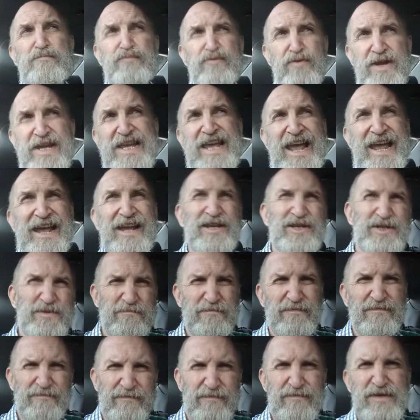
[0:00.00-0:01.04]
pre-Ange.
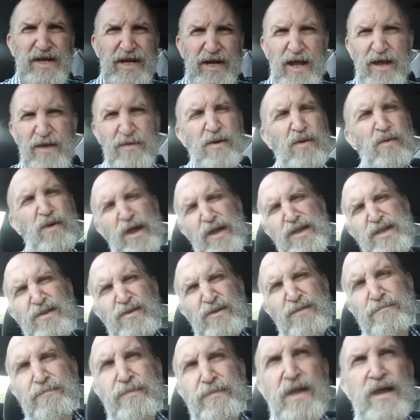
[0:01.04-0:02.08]
You know, well, you
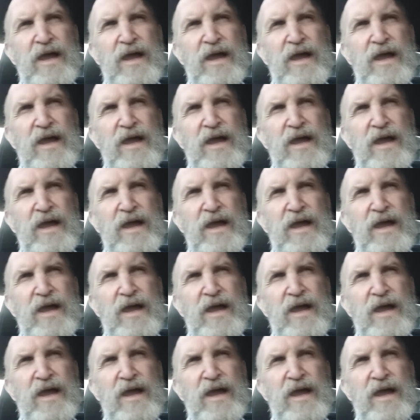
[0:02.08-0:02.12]
got